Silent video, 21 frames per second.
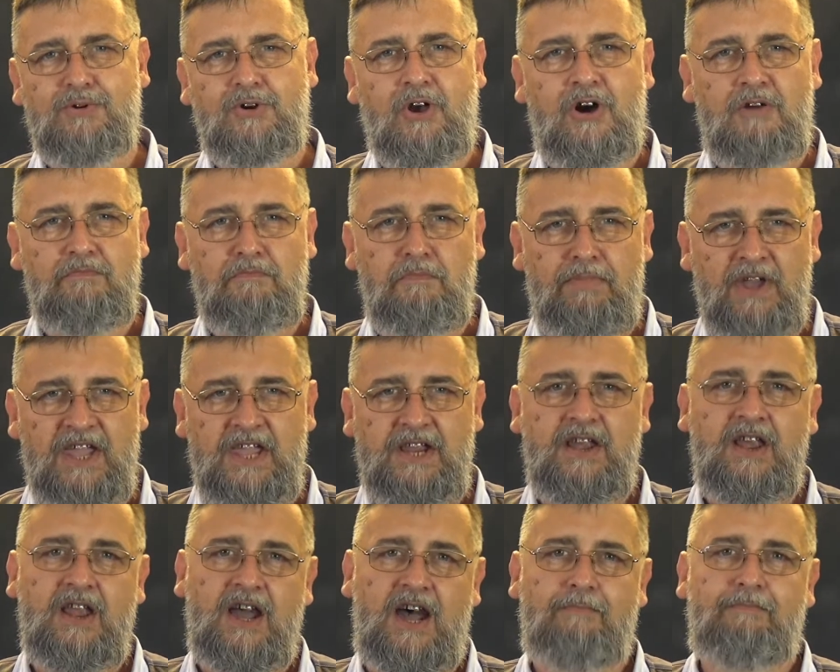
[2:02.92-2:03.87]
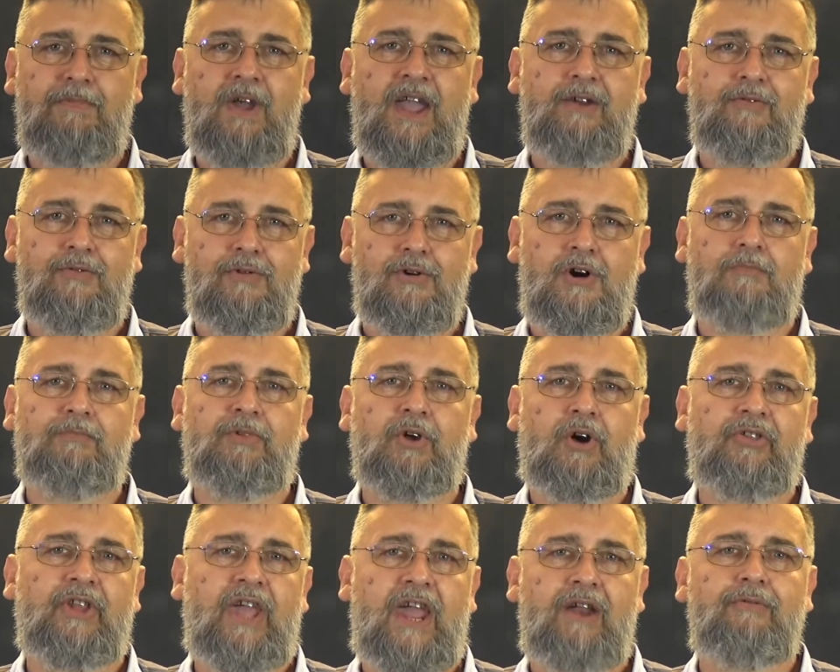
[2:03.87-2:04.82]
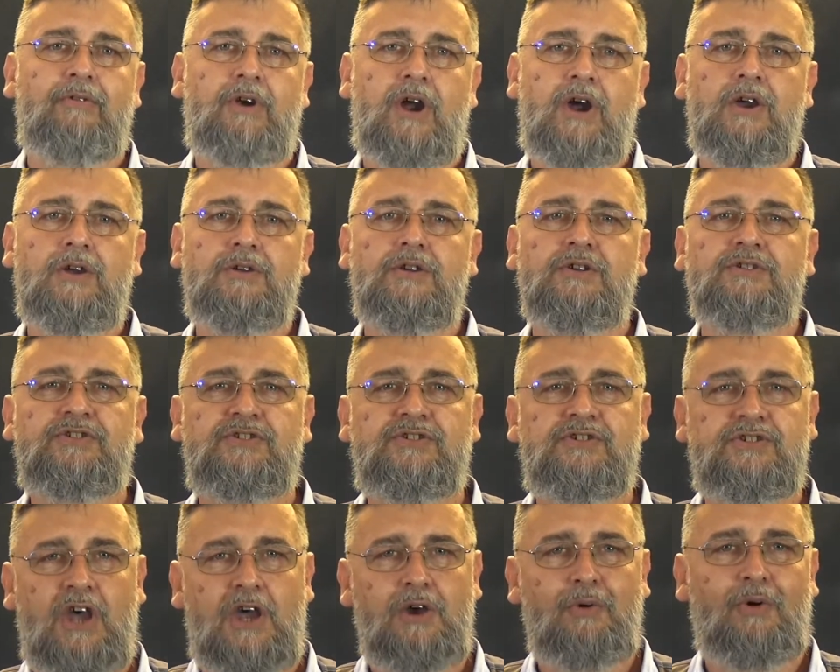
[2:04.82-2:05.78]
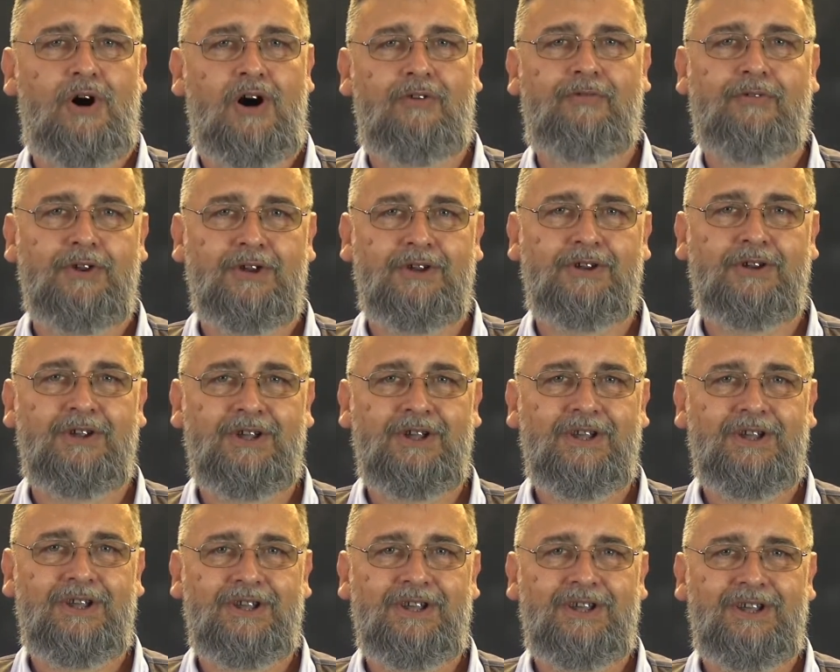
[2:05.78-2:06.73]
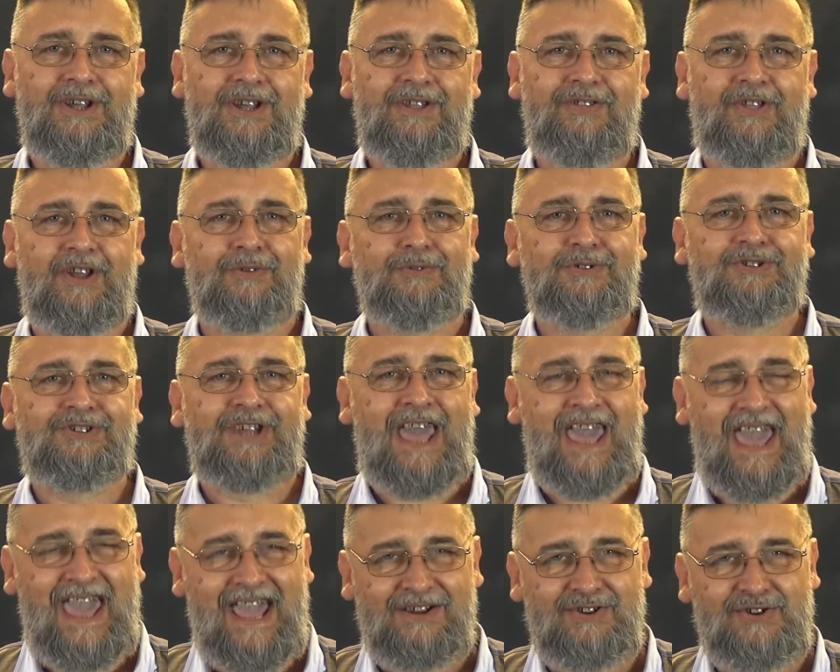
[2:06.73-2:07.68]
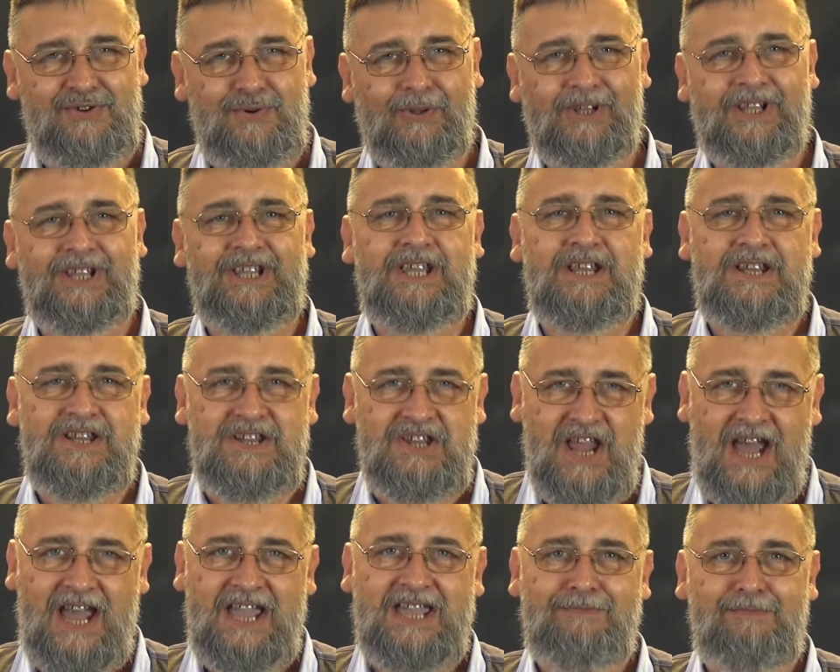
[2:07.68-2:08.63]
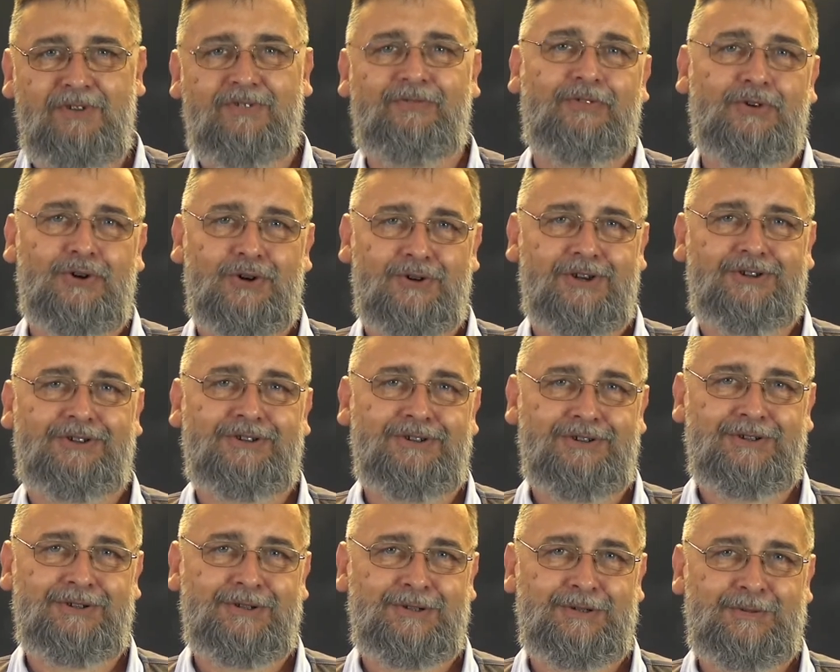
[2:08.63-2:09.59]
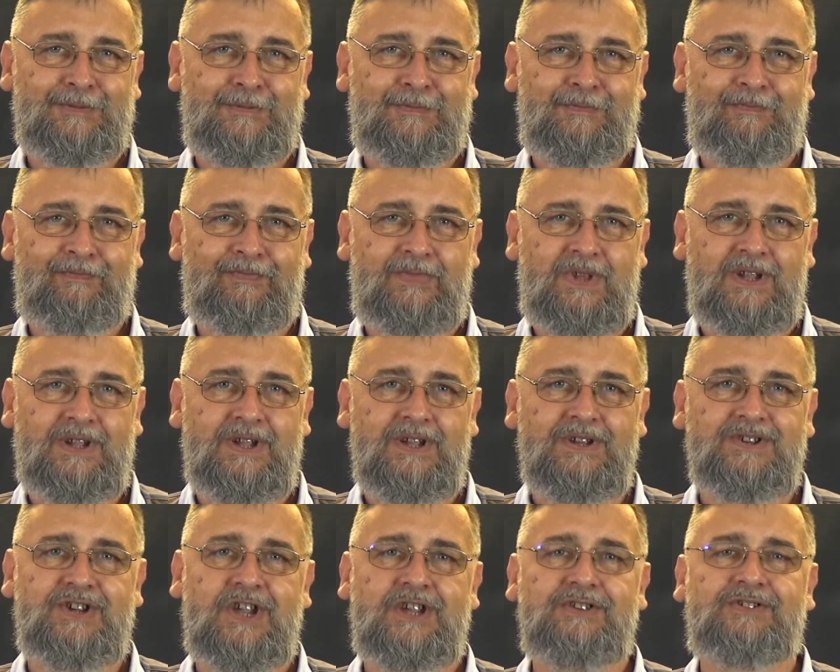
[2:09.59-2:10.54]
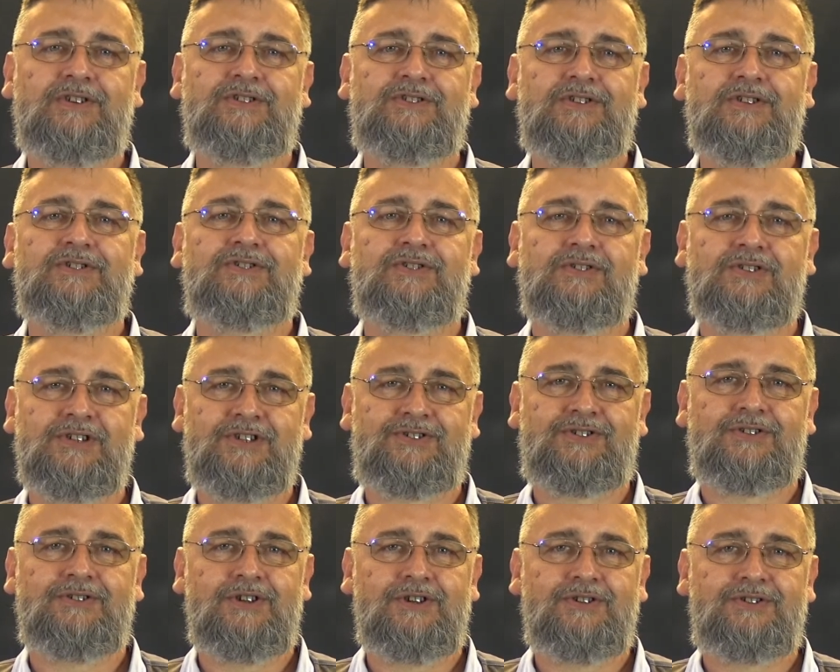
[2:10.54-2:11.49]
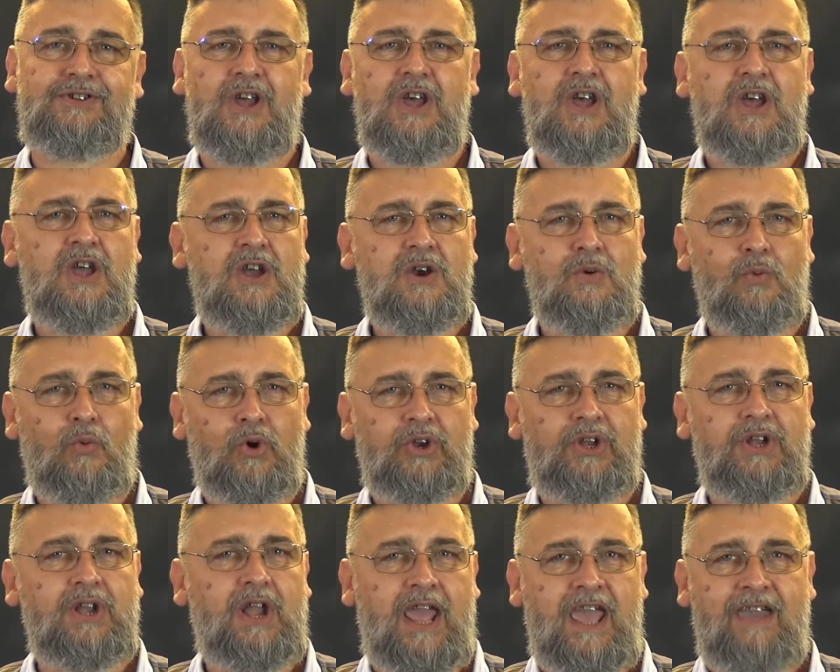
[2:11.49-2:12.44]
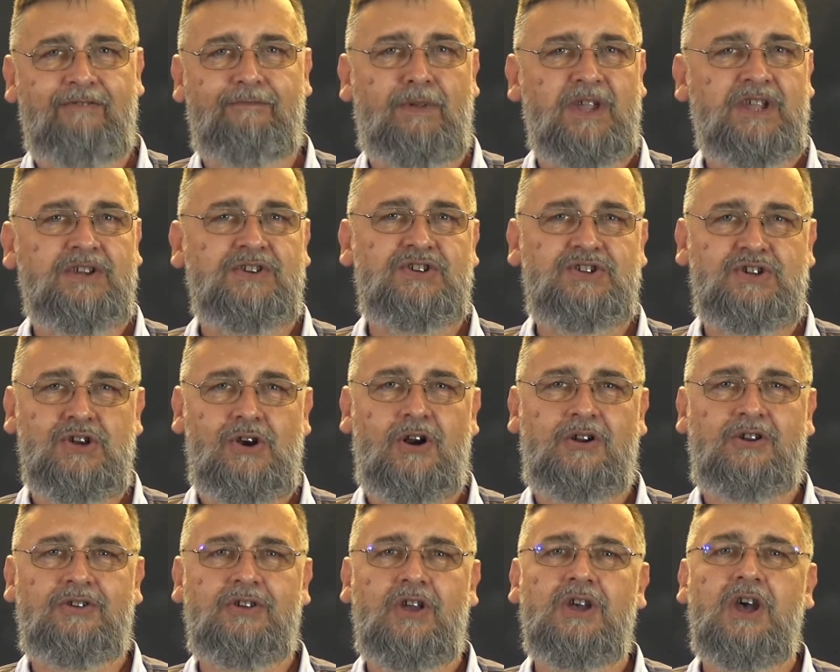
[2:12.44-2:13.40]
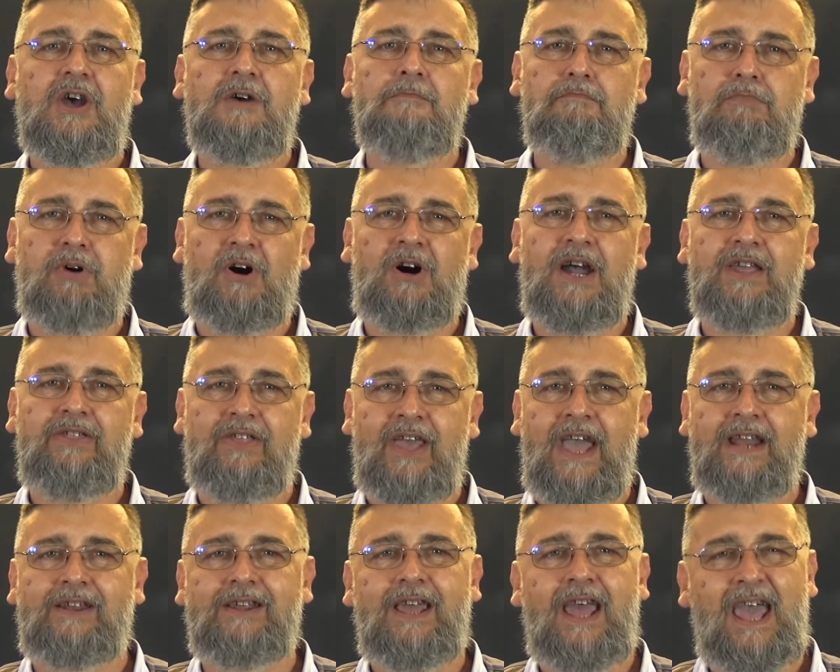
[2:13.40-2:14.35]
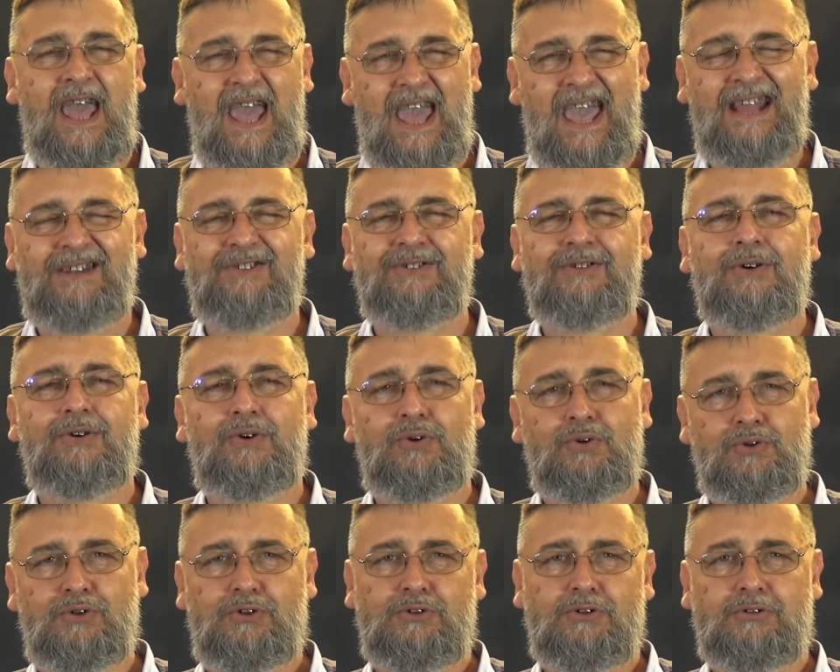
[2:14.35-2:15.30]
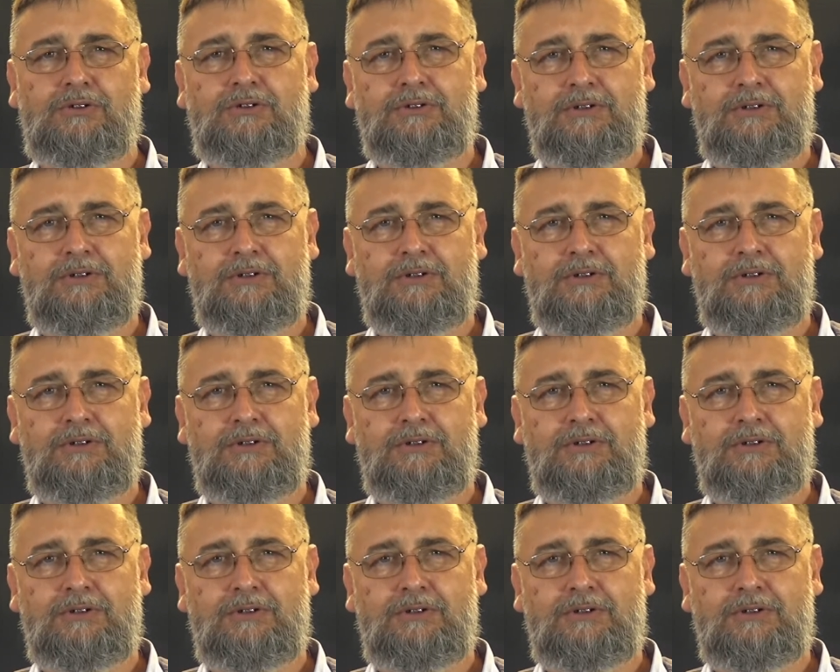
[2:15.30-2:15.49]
got beaten up and robbed on that road so often that it was actually named for it. Jesus' listeners wouldn't have been shocked by that at all.